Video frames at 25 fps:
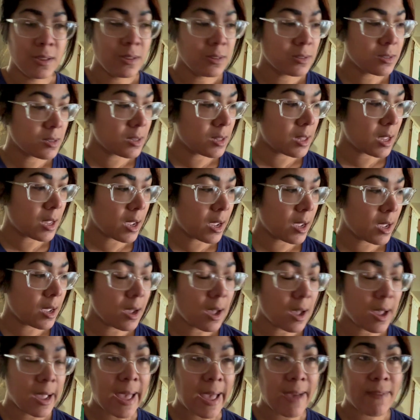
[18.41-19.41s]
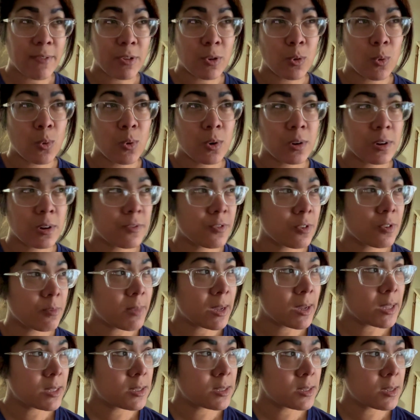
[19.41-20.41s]
Today, I have an order from
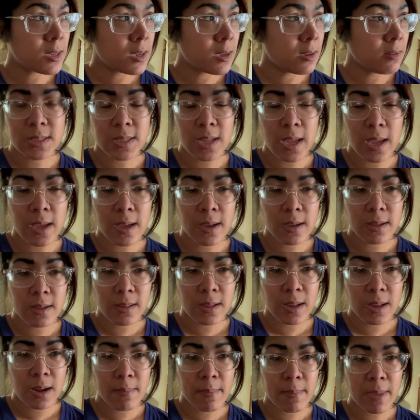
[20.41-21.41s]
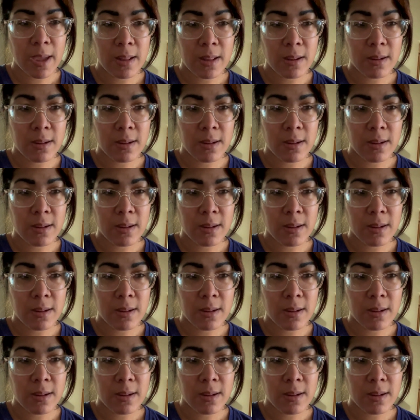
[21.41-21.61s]
Etsy Make that I made.